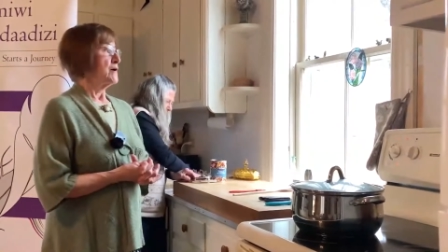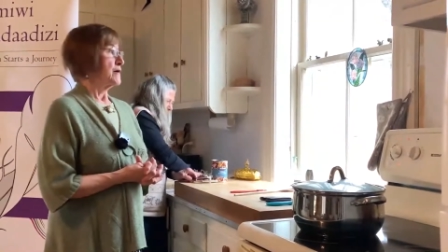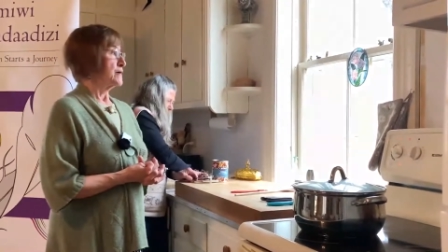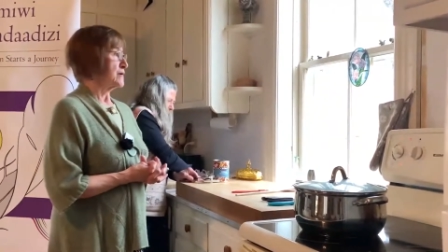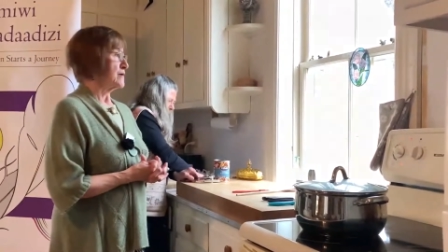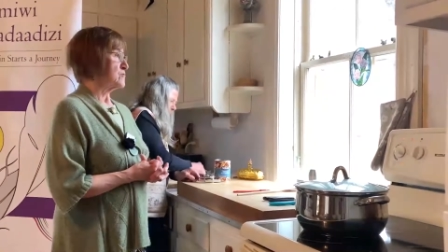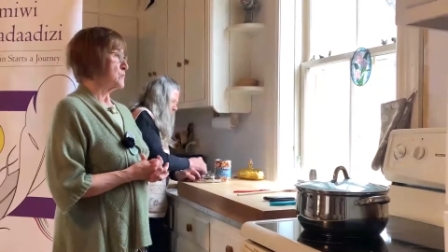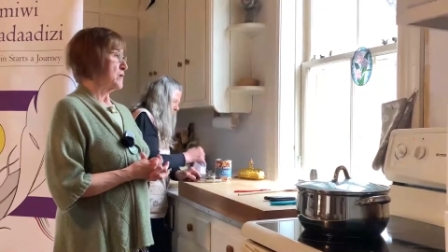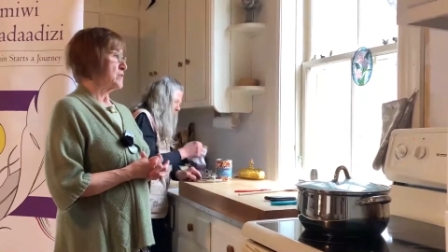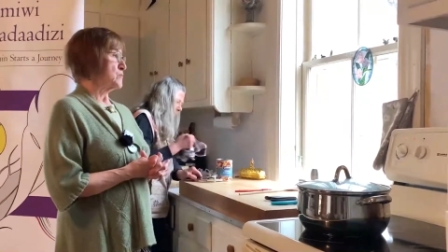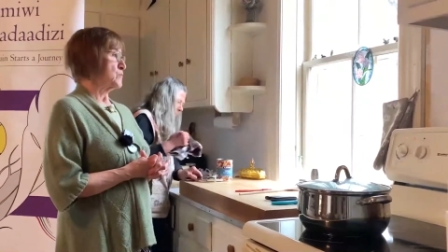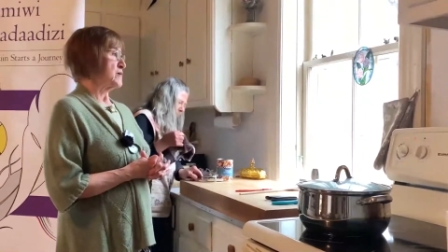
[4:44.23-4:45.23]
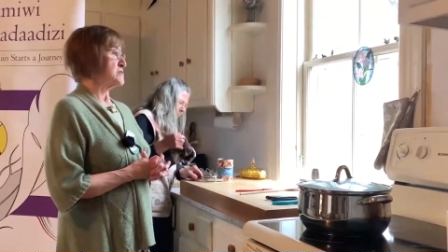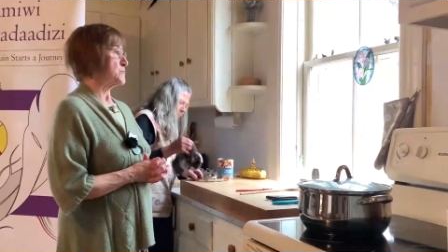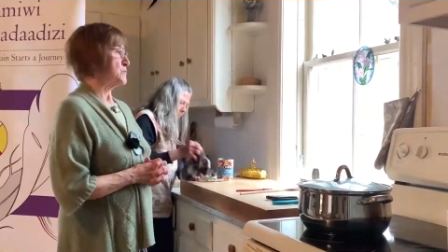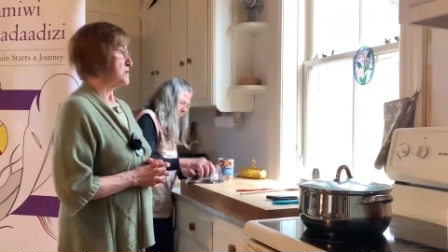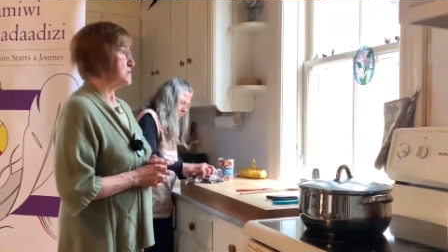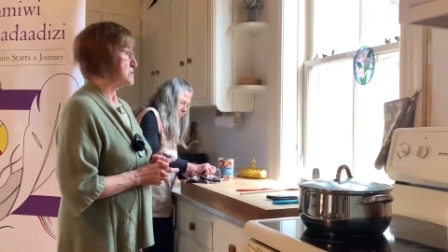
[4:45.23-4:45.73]
I gave, made them
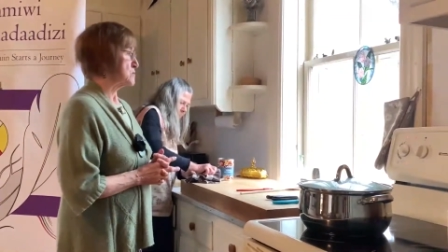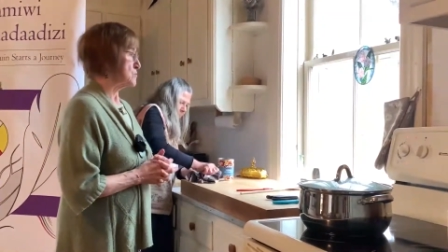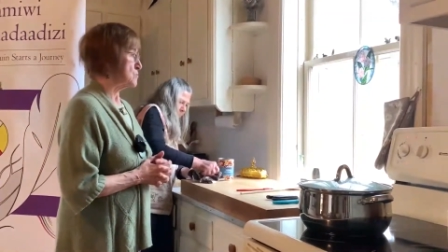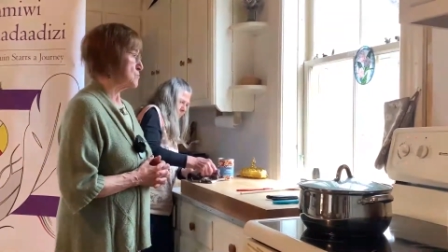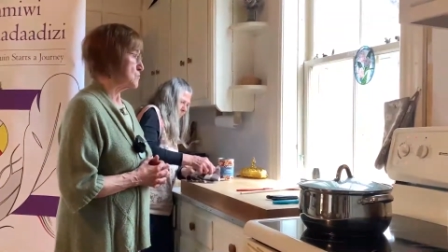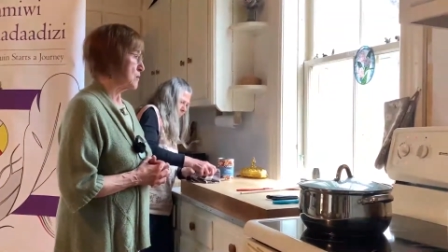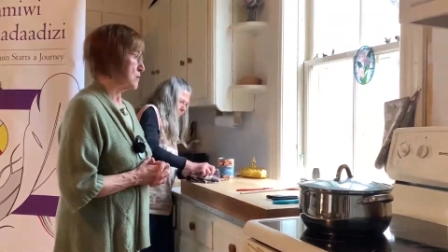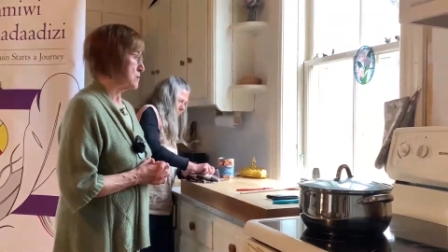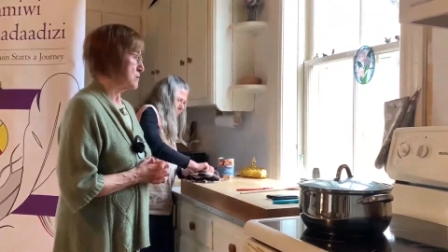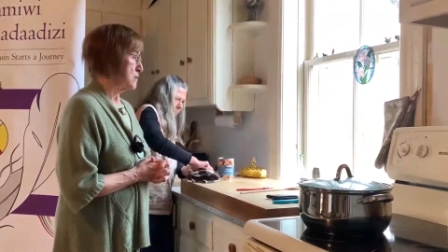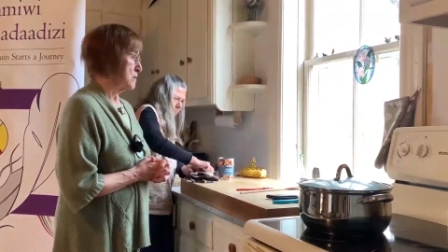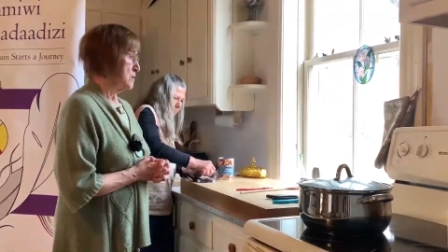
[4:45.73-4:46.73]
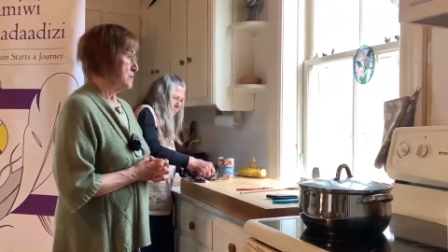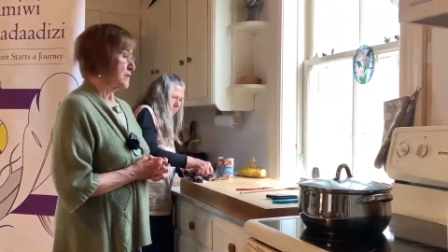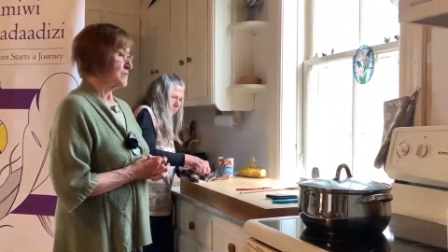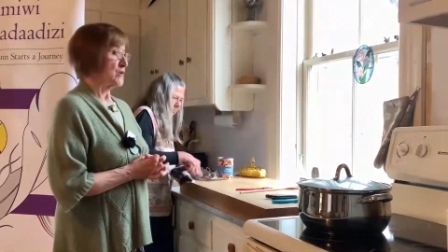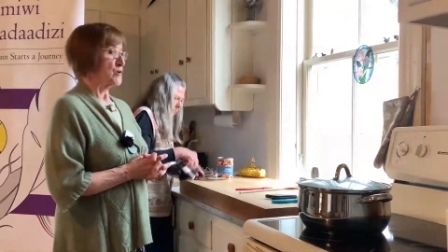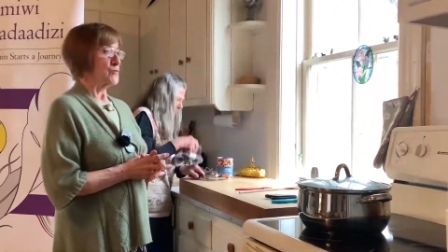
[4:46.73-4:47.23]
recipes to, uh,
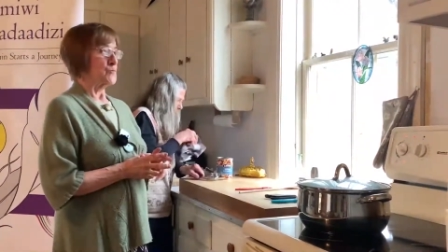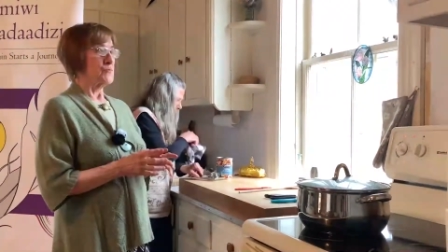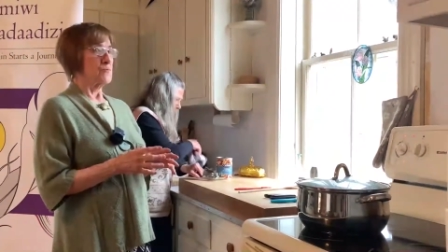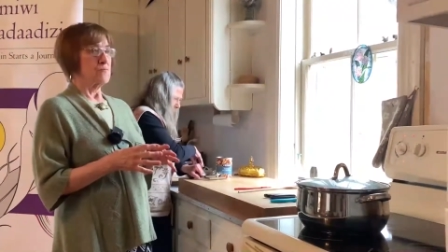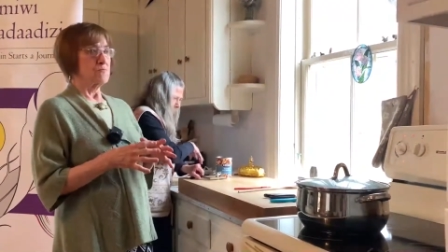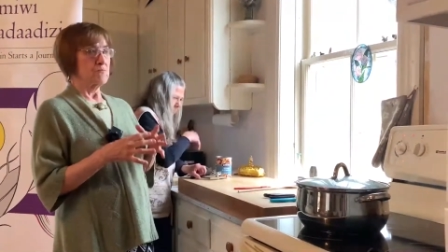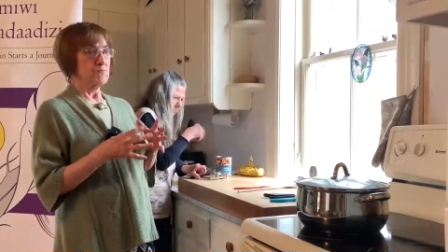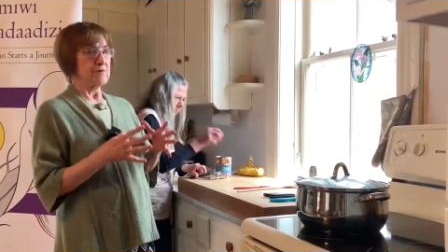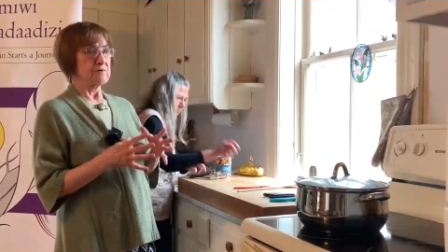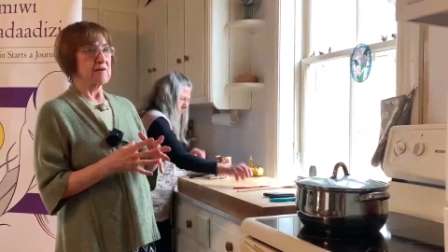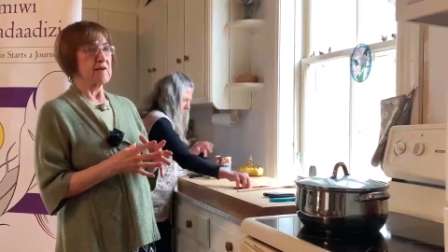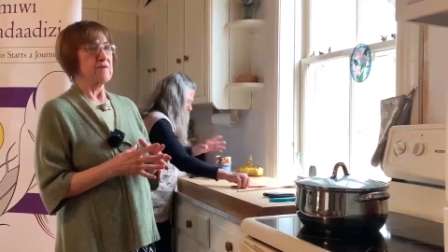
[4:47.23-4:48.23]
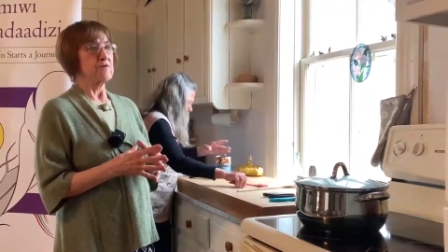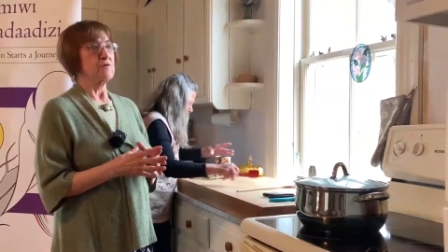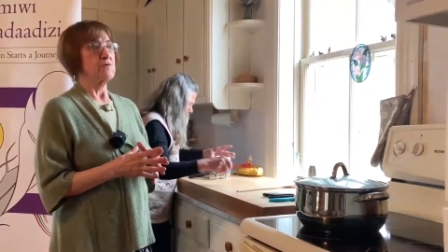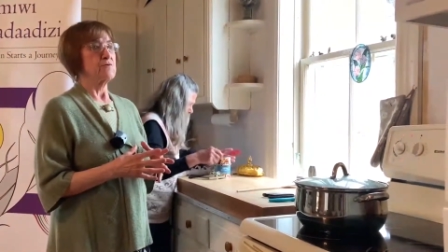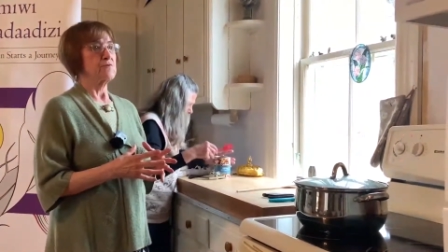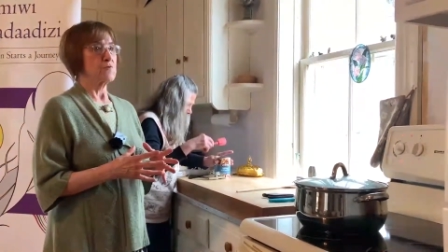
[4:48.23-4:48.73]
that they could put
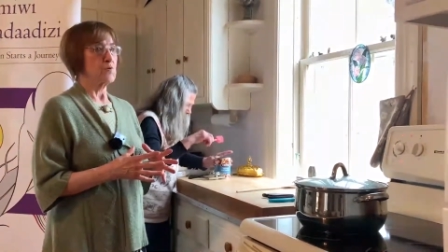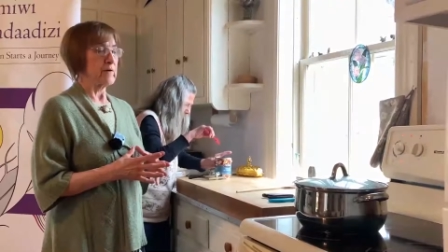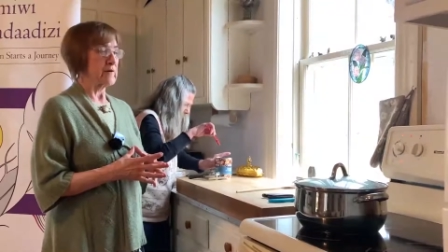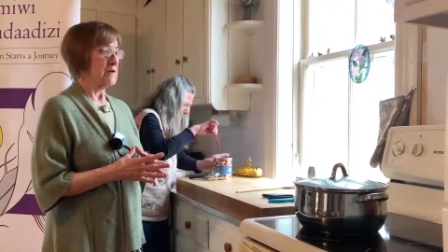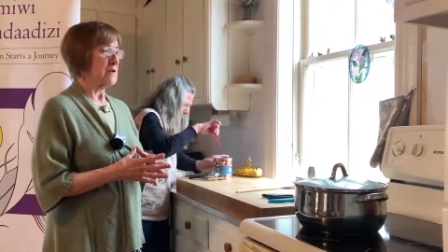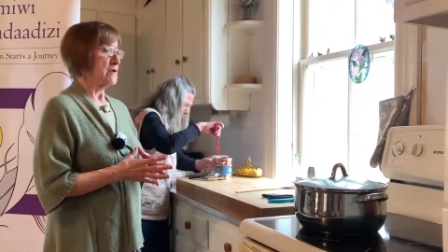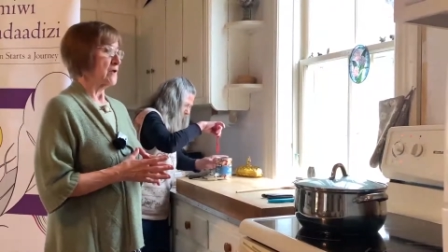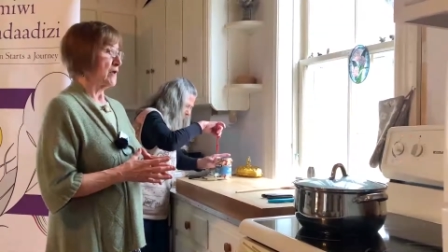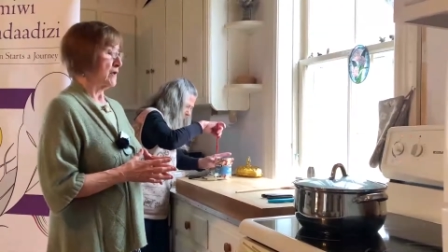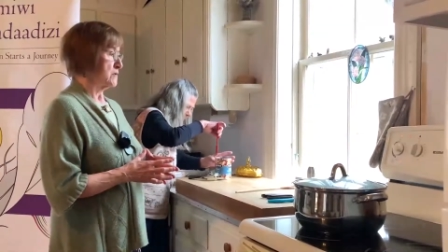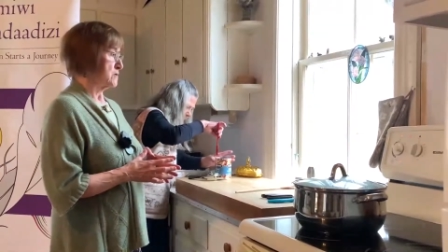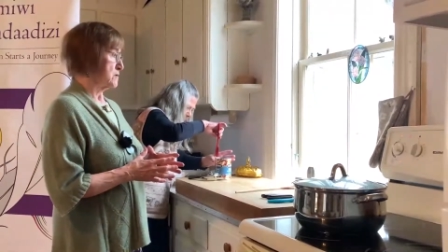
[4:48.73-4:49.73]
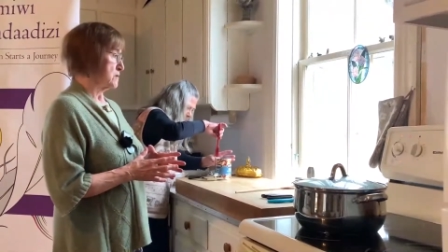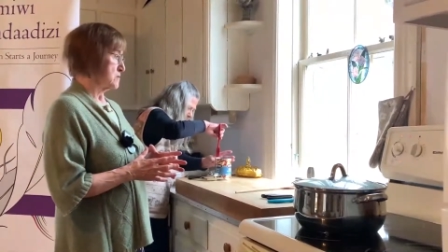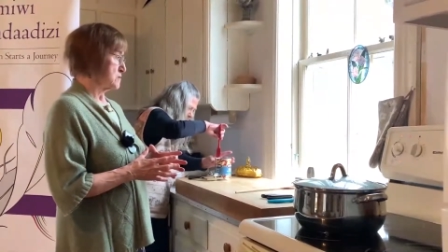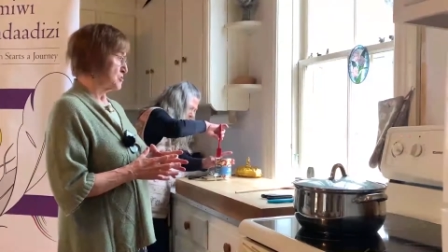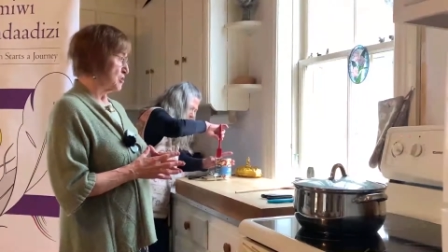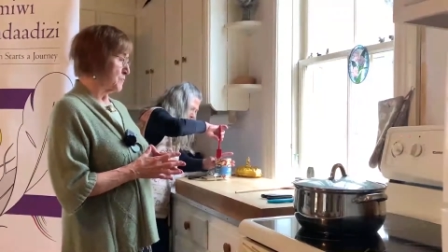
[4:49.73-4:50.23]
together quickly and
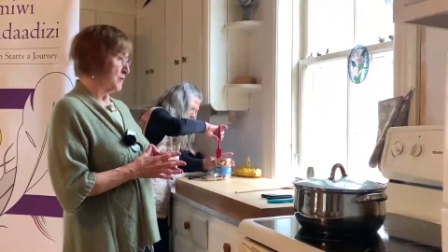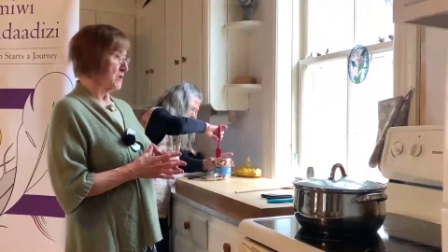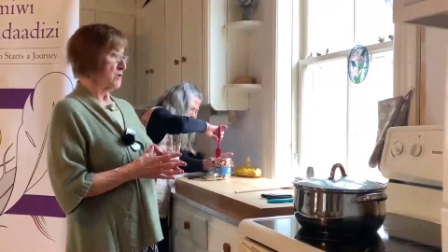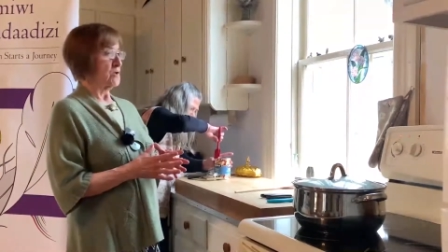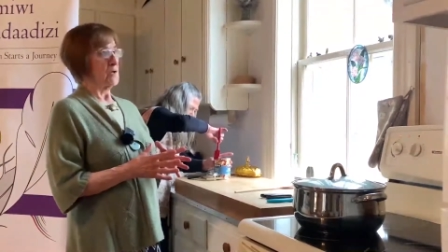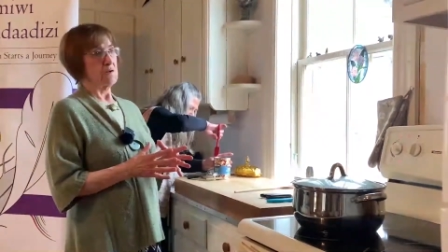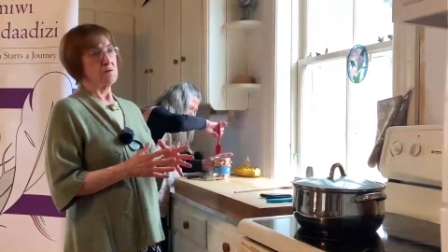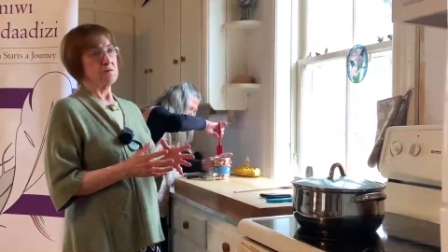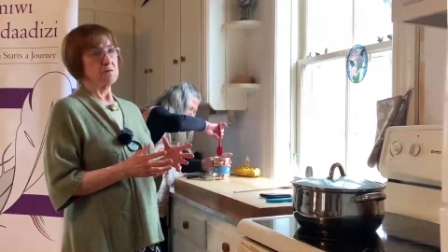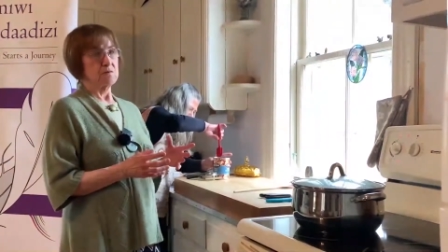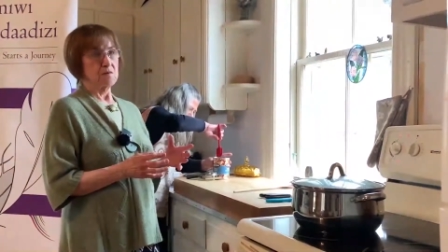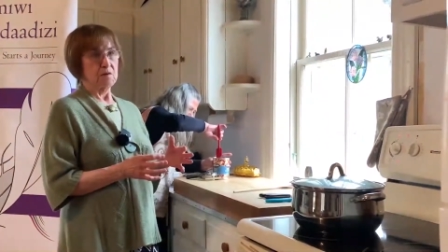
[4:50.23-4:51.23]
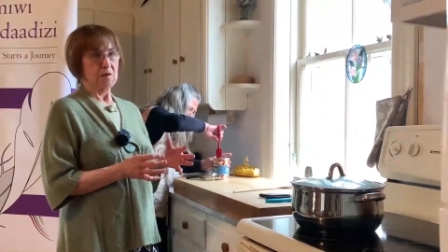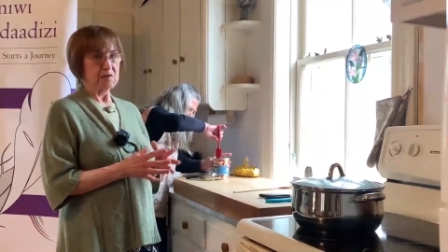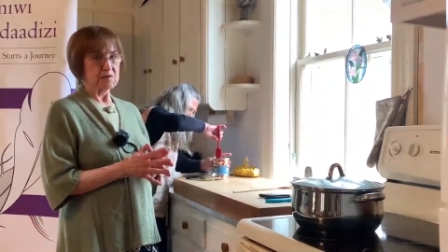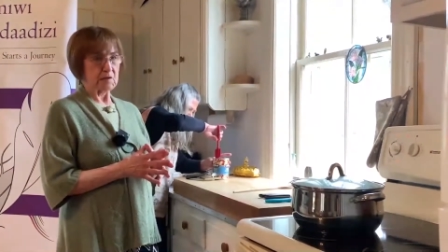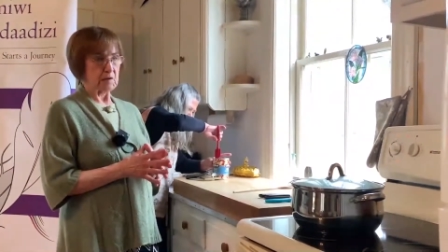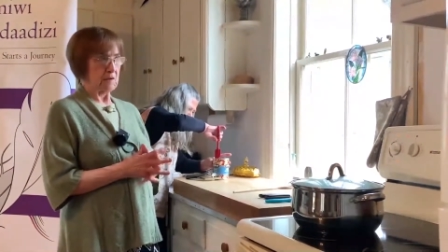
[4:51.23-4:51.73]
cheaply and
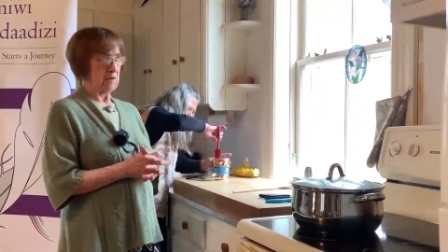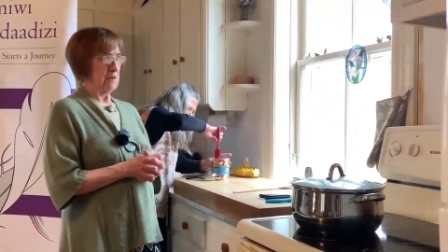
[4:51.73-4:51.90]
easily.